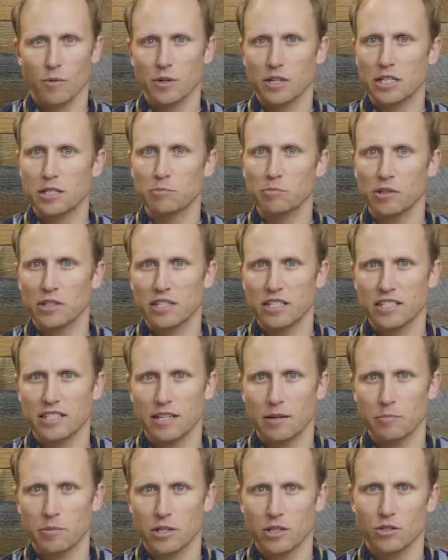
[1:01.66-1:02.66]
We're going to split this
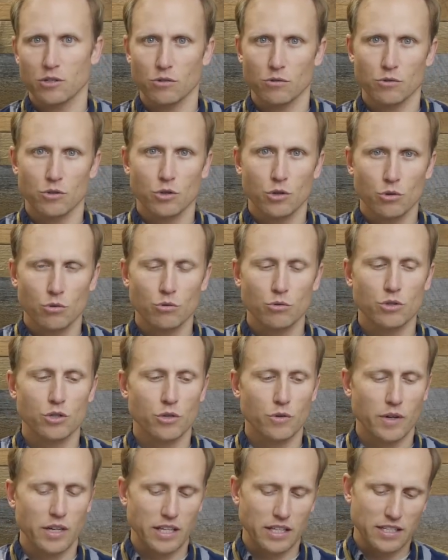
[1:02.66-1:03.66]
up into two
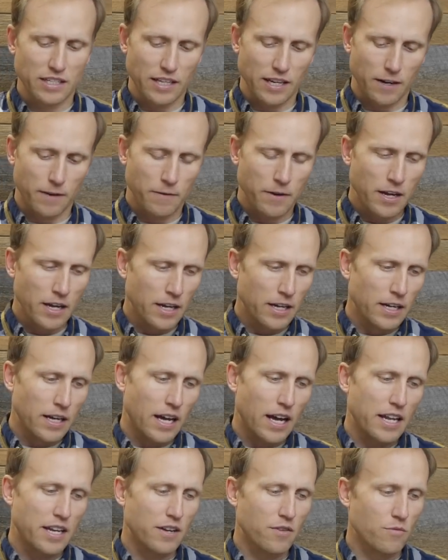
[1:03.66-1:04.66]
screens here.
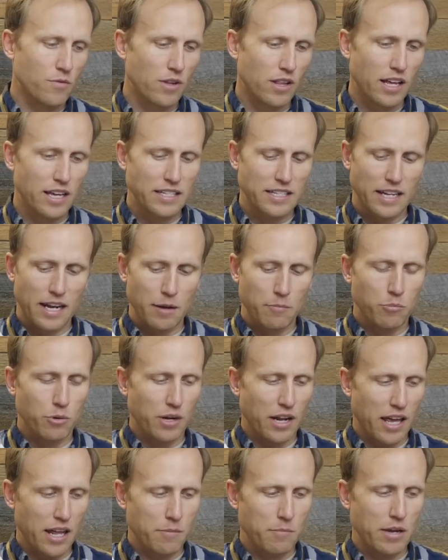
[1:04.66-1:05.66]
I didn't realize that I
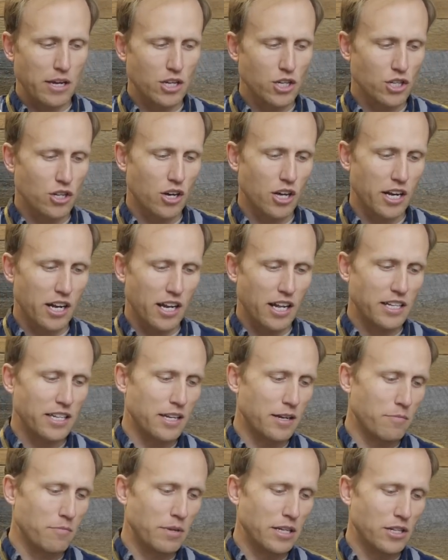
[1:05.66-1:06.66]
put animation on it. I
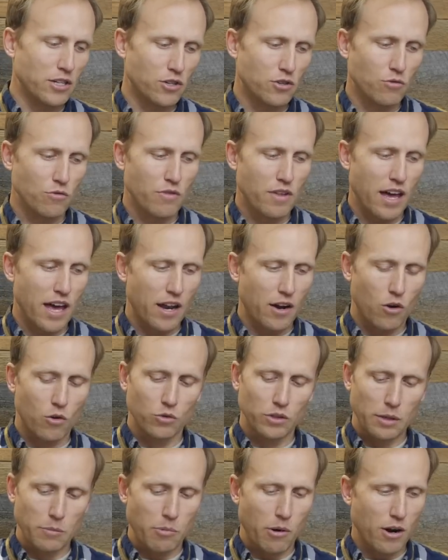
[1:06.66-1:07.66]
didn't mean to do that,
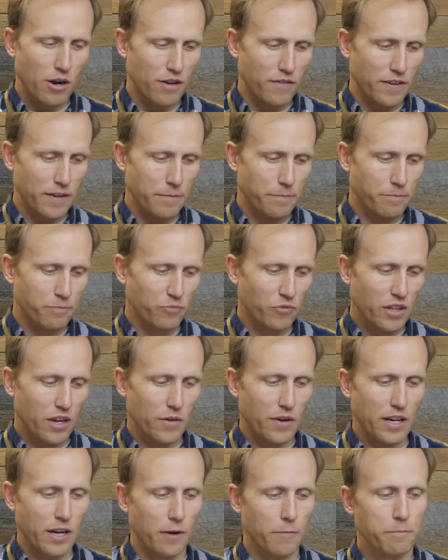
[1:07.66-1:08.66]
only part of it. There
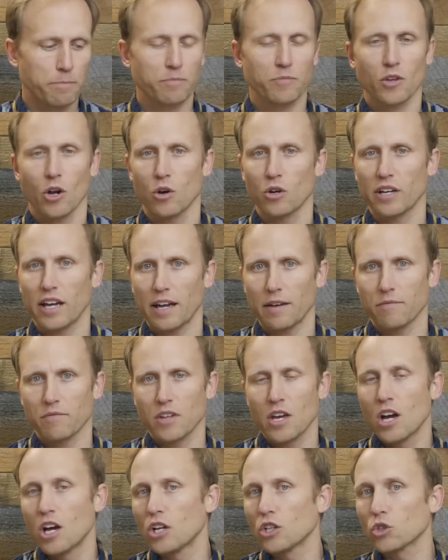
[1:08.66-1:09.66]
we go. Okay,
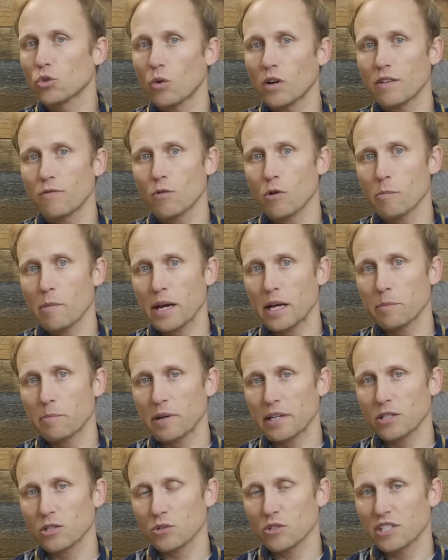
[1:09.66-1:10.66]
24
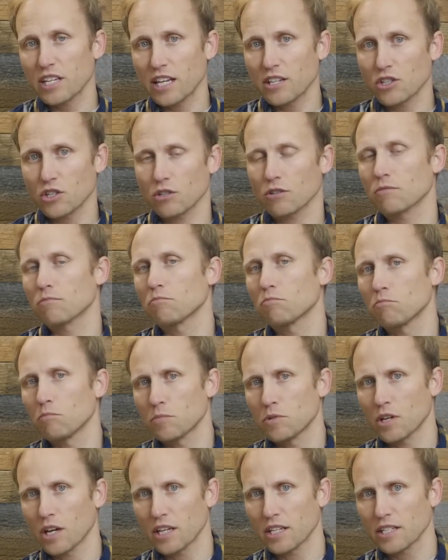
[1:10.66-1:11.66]
megapixel sensor.
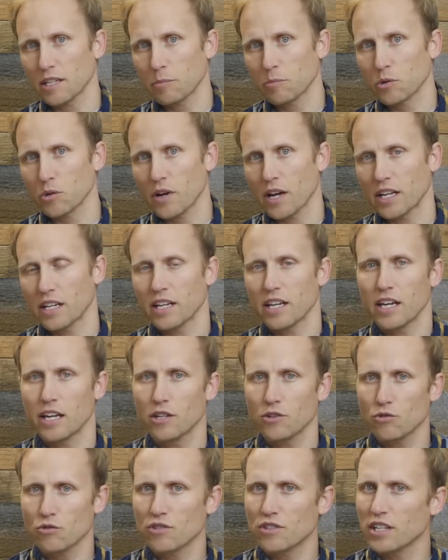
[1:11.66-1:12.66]
Nice upgrade.
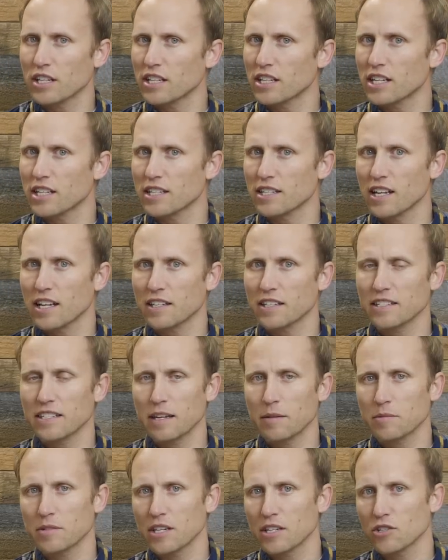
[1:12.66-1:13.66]
Interesting that it's not the
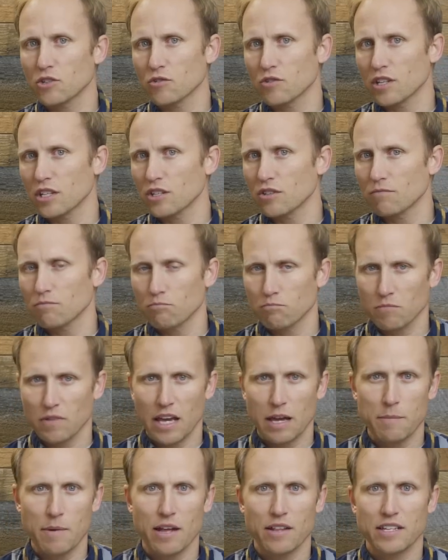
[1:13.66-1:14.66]
same sensor that
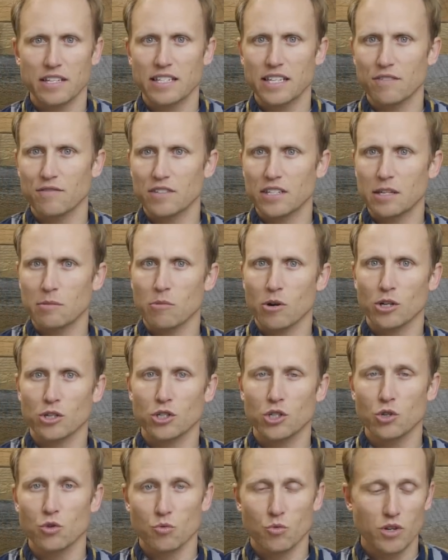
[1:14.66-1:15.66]
came out in the 7D
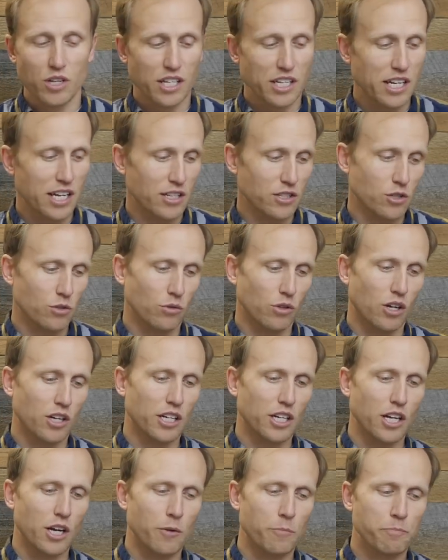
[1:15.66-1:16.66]
Mark II, really not so
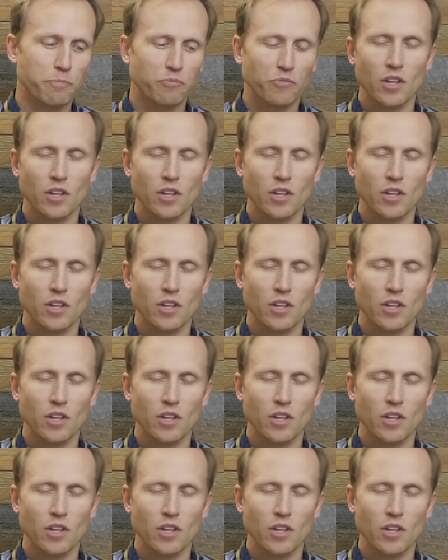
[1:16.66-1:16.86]
long ago.